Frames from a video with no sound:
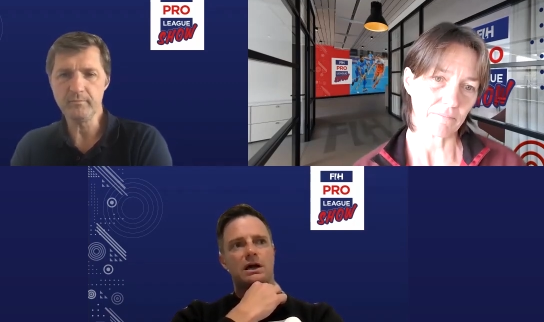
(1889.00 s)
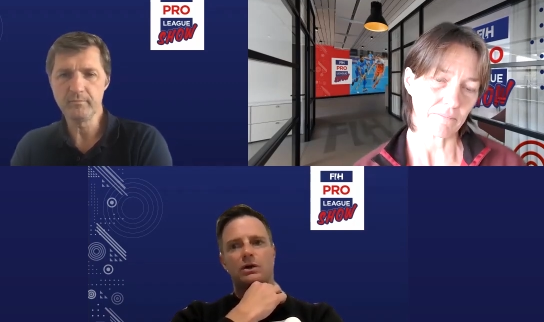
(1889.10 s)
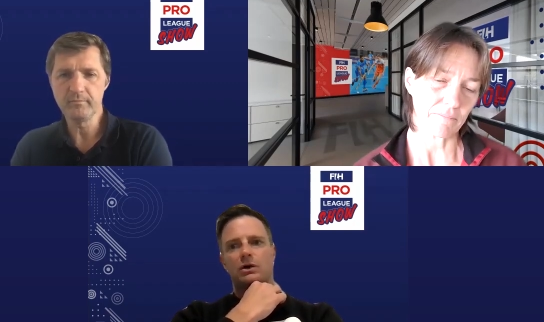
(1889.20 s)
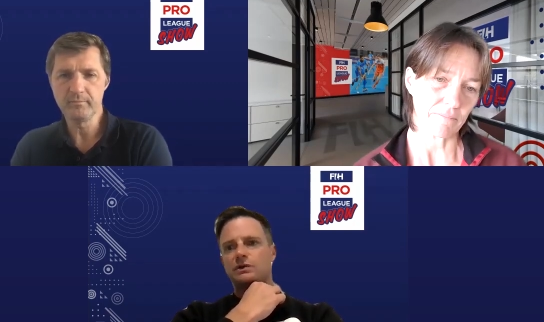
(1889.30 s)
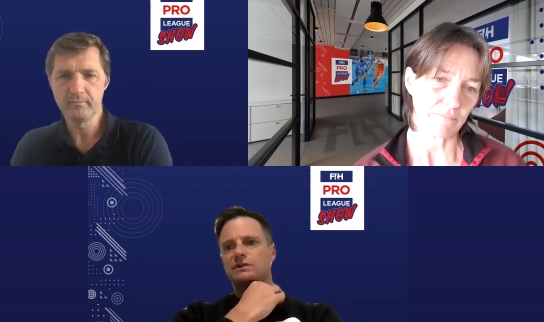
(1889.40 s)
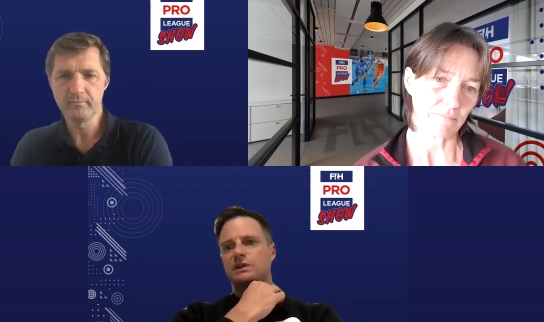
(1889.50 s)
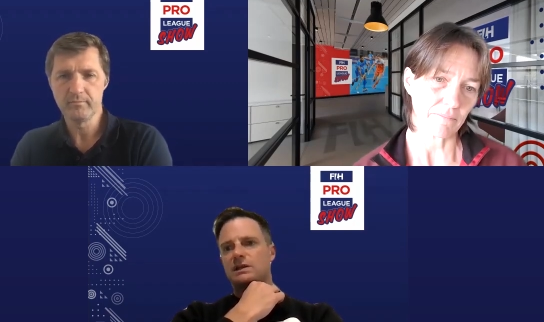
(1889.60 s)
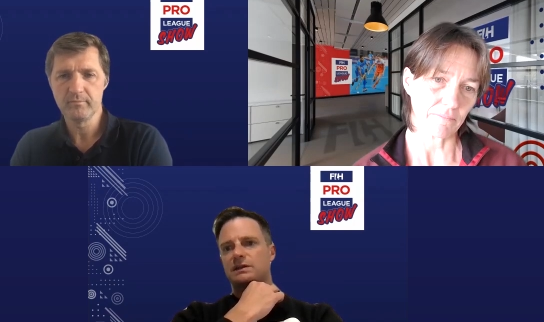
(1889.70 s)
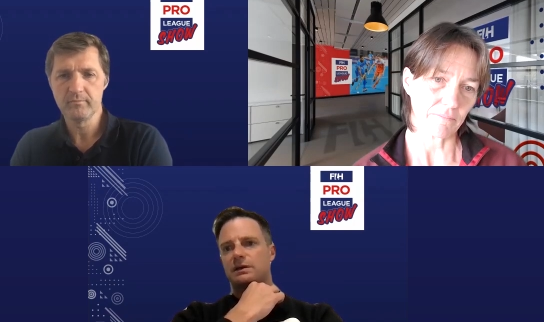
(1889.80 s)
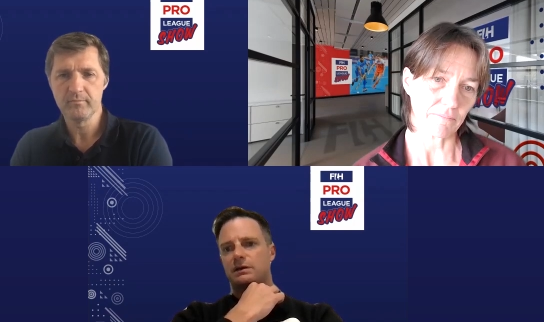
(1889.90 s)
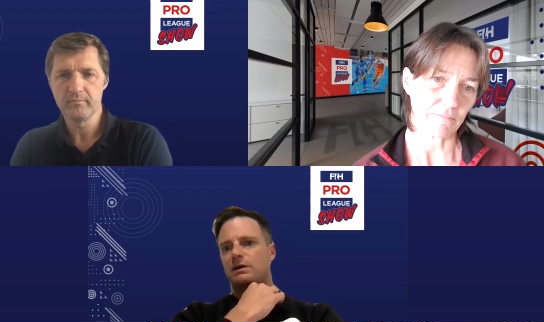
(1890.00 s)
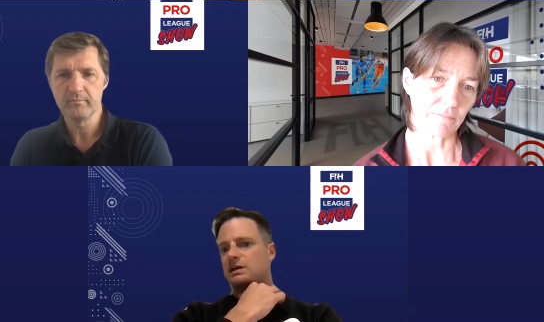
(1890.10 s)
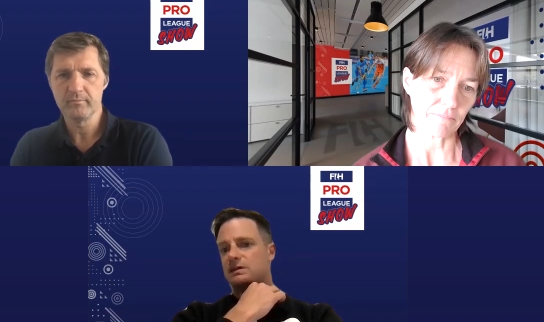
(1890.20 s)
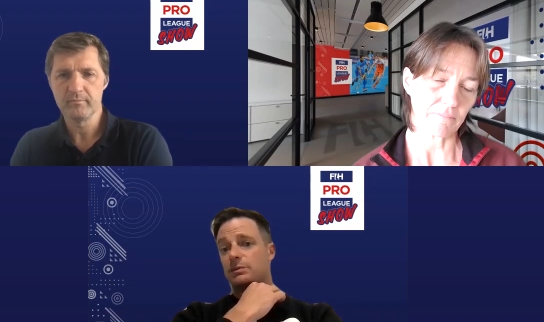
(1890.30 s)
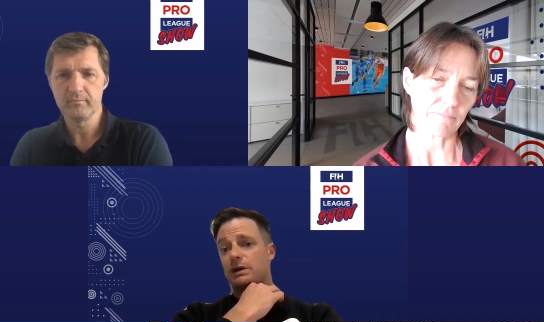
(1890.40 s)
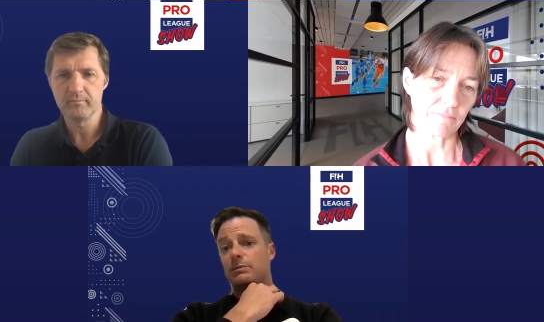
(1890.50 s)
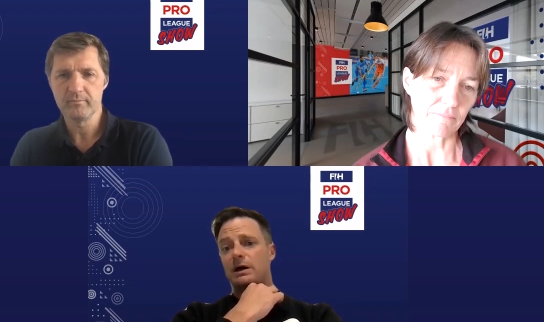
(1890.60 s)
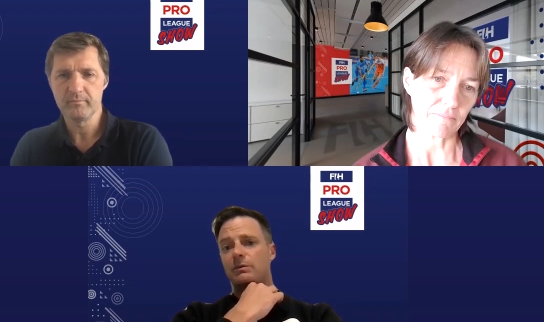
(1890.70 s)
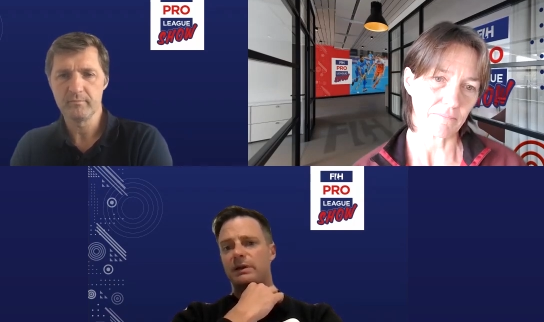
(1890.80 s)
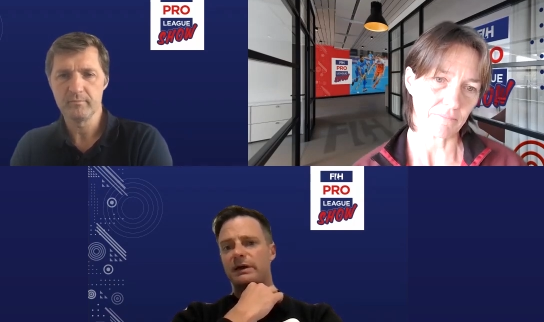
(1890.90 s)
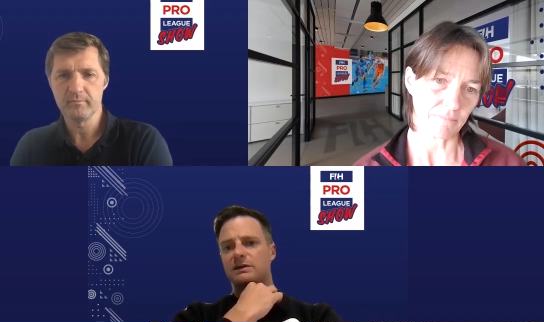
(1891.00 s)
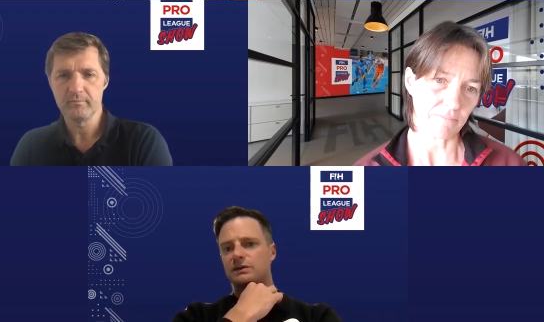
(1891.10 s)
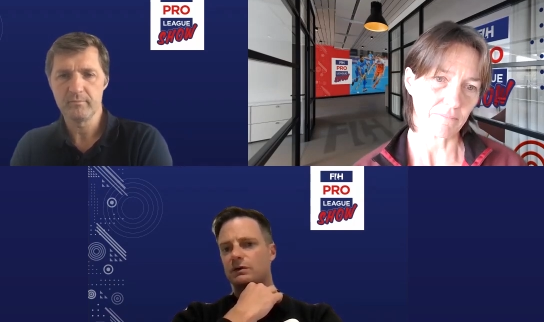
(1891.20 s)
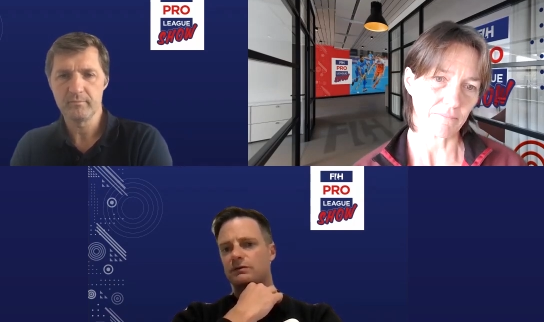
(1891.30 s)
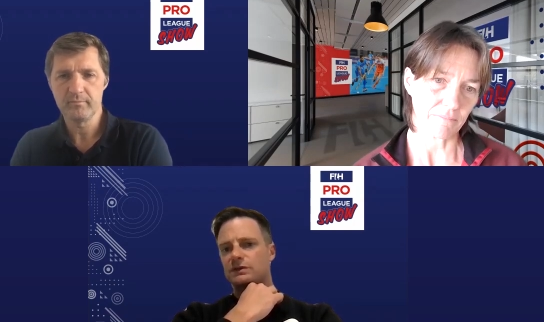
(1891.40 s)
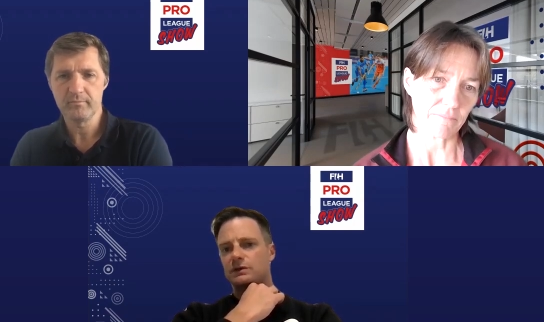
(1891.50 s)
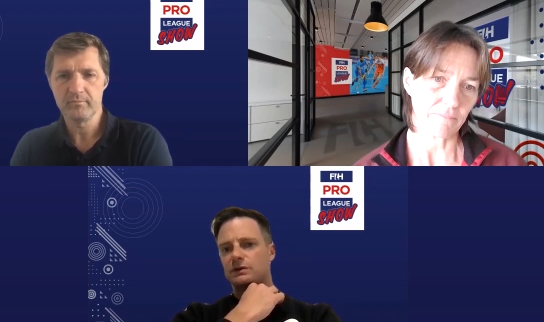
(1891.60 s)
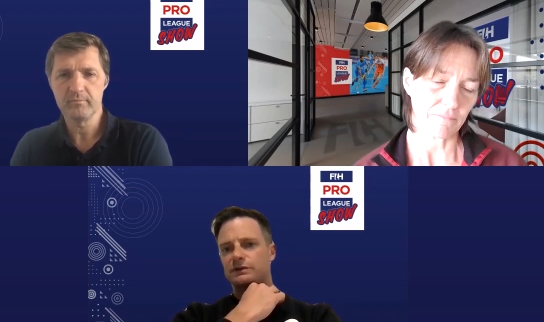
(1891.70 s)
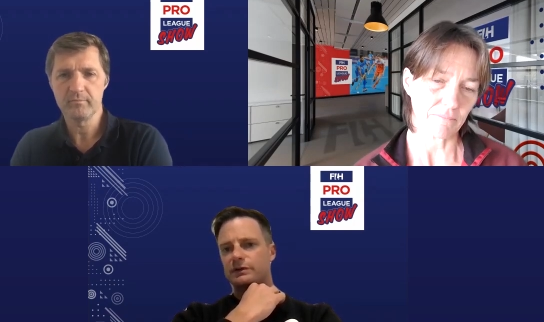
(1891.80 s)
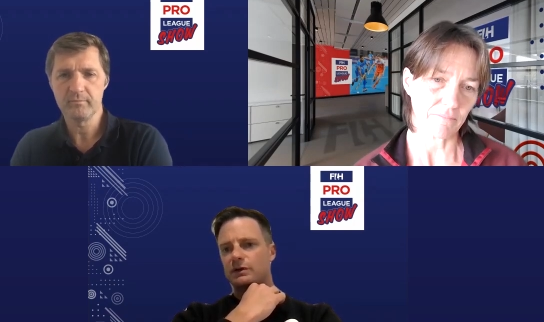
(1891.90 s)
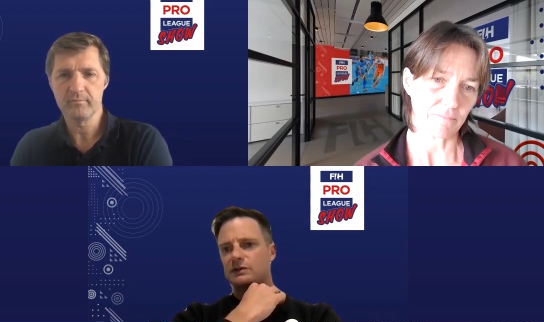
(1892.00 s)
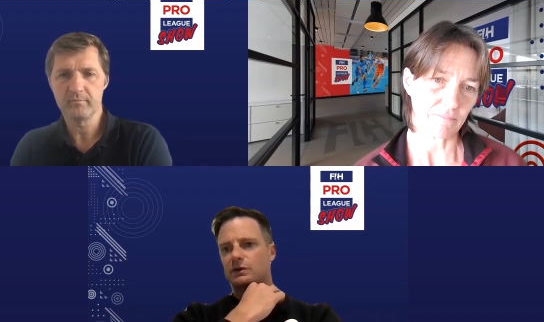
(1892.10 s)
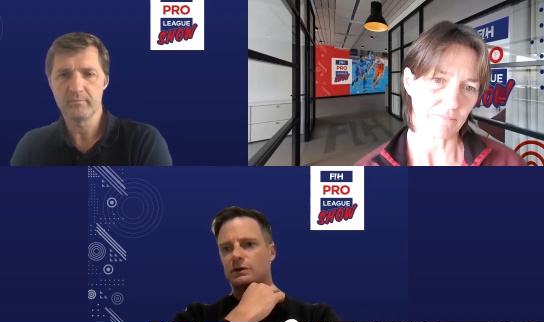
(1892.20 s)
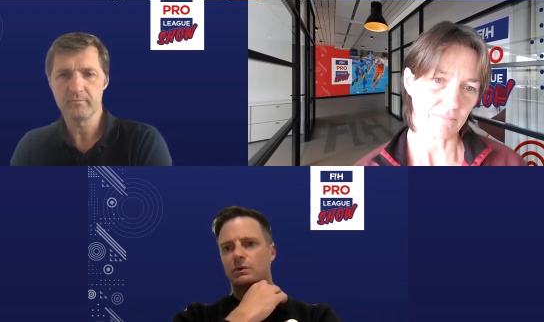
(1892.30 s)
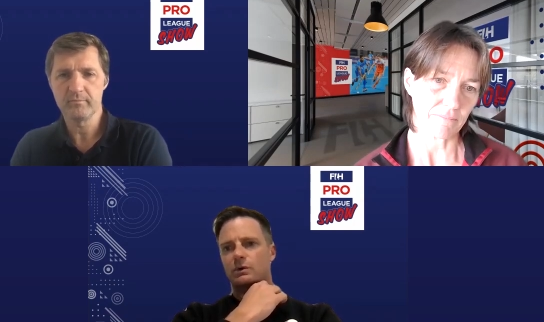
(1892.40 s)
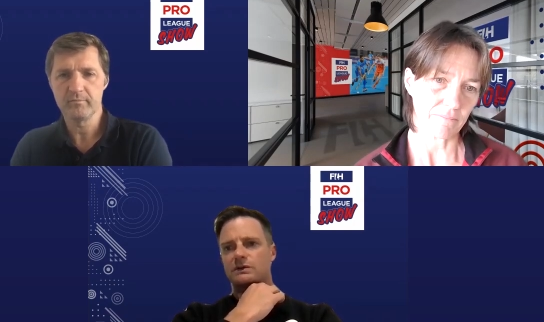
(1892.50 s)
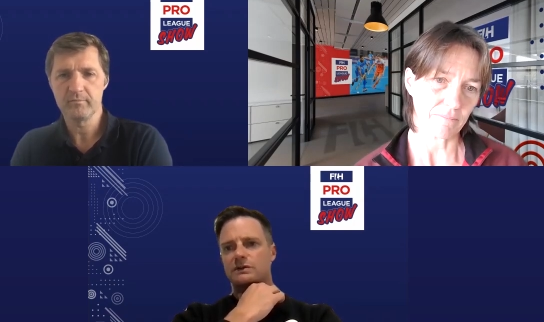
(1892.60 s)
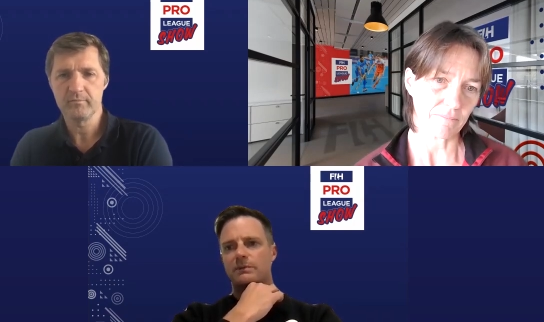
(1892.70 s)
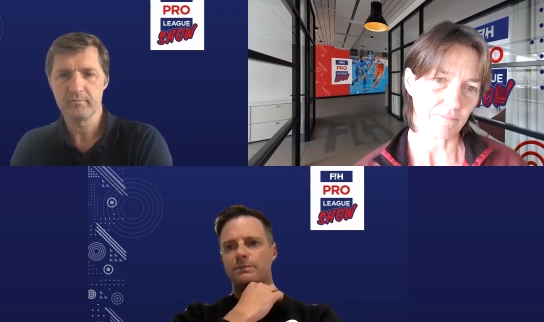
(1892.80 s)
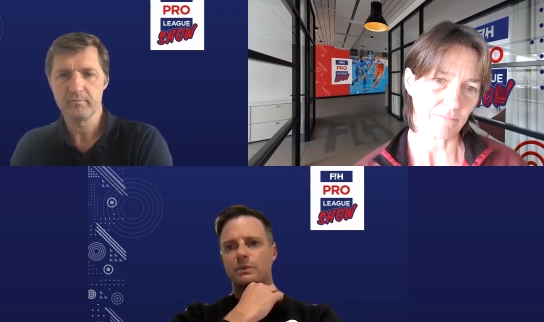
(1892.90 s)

Speaker 1: and I'd use it as a bigger power play. It's obviously used in ice hockey all the time.